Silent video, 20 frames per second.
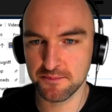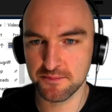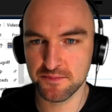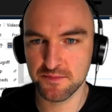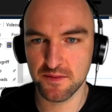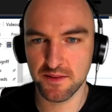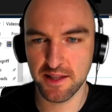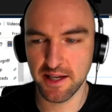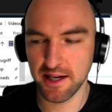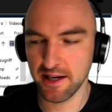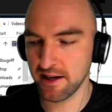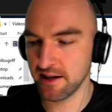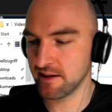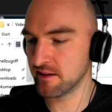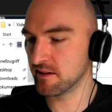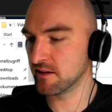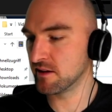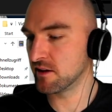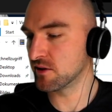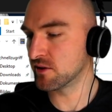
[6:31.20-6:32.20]

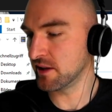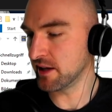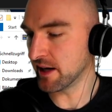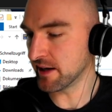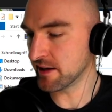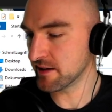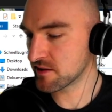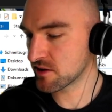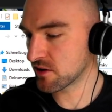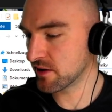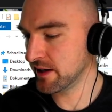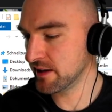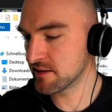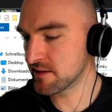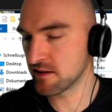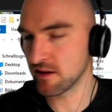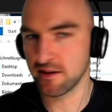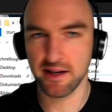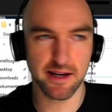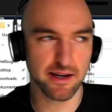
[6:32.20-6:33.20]
Then the other screen,
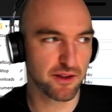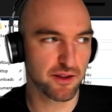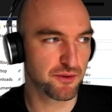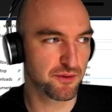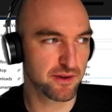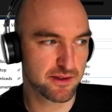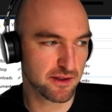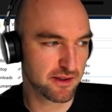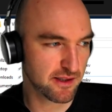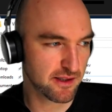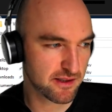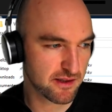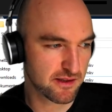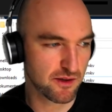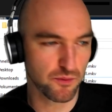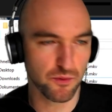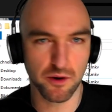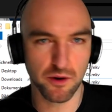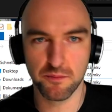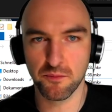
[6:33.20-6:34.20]
so this is
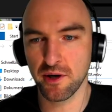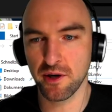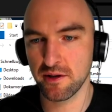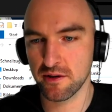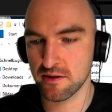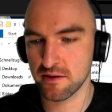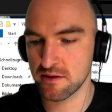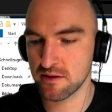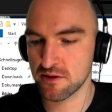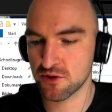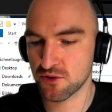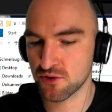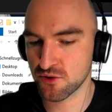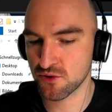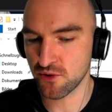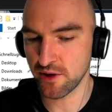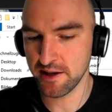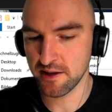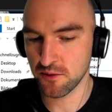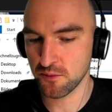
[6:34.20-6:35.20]
the one monitor
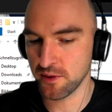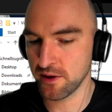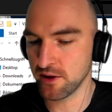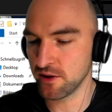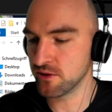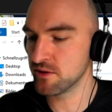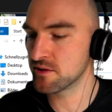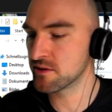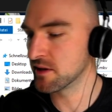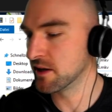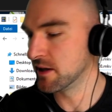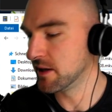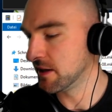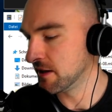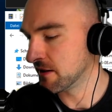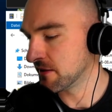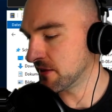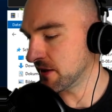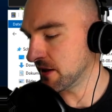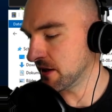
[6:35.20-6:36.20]
screen that we use.
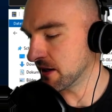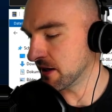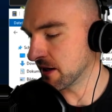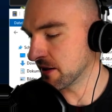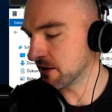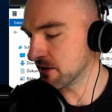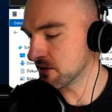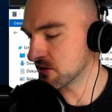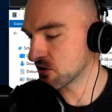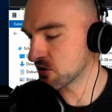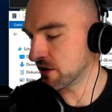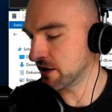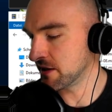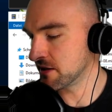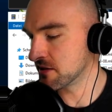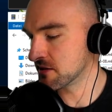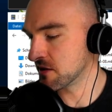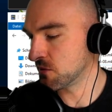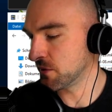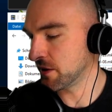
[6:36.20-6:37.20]
The other screens that we